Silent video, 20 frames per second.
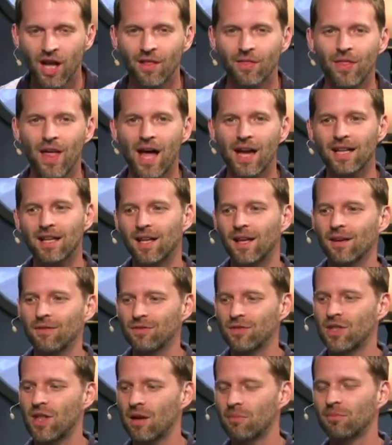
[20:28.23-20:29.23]
that
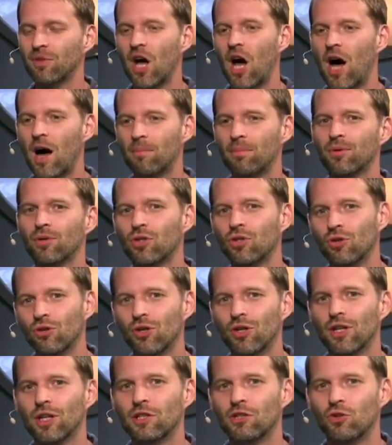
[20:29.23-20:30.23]
gives them the
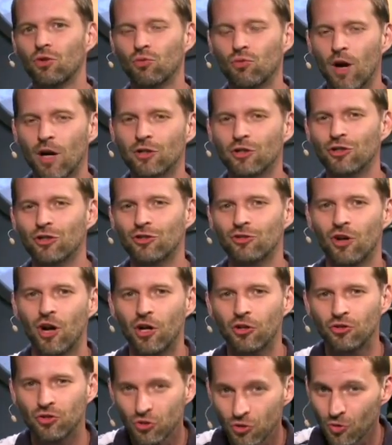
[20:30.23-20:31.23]
opportunity to register
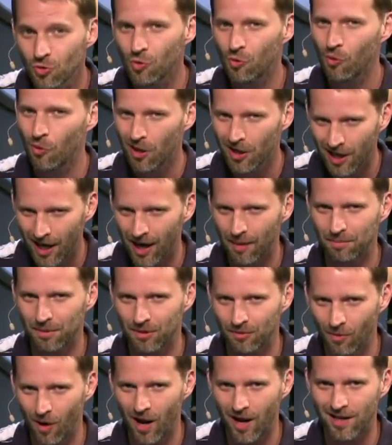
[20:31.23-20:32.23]
a new
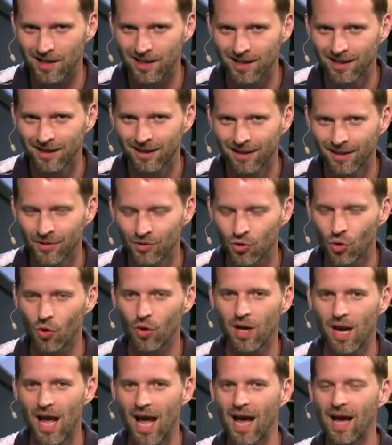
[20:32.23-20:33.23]
copyright. So
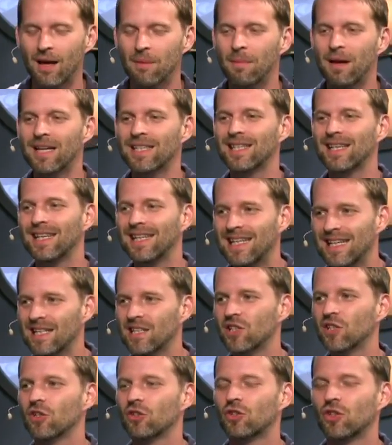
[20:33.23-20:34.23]
yes. it, it makes it
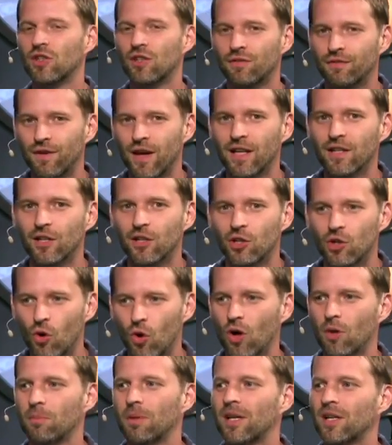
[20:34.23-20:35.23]
easier to defend in
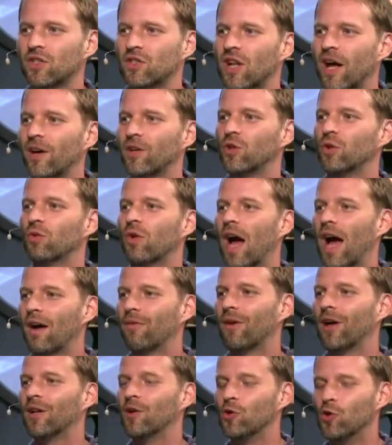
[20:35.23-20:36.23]
court because now you
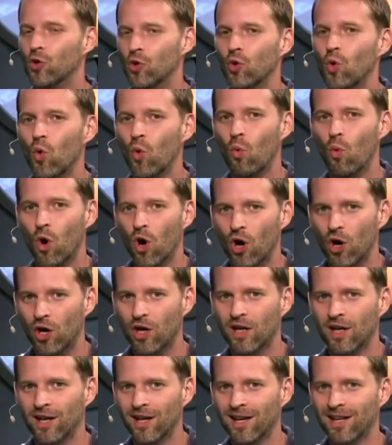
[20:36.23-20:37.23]
have a new
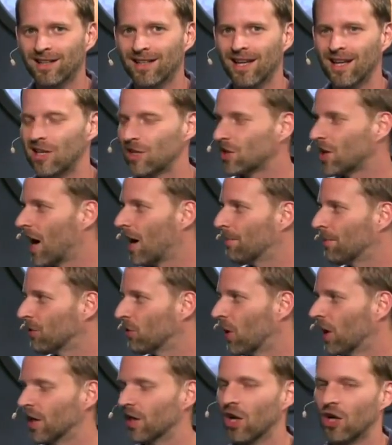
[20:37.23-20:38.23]
work that is
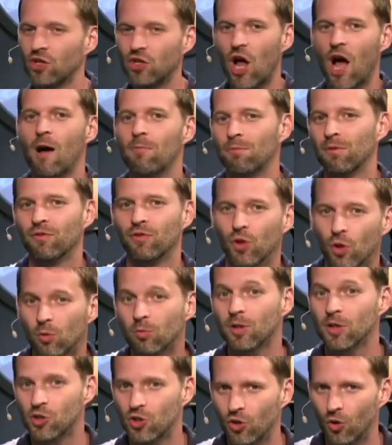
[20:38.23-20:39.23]
copyrighted on top of your
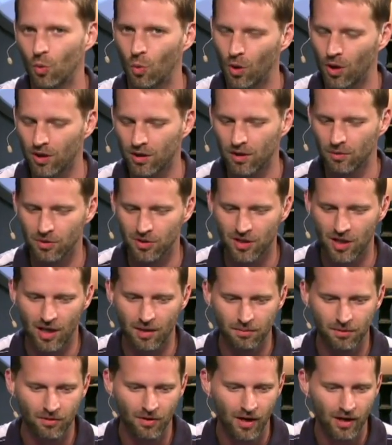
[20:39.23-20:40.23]
original work that was
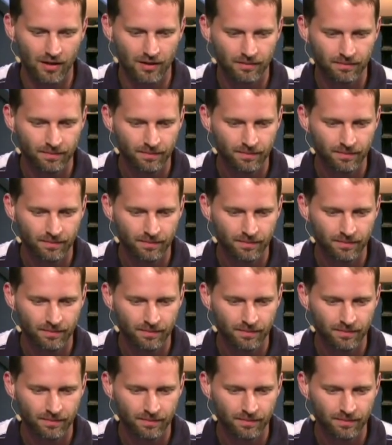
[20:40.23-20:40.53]
copyrighted.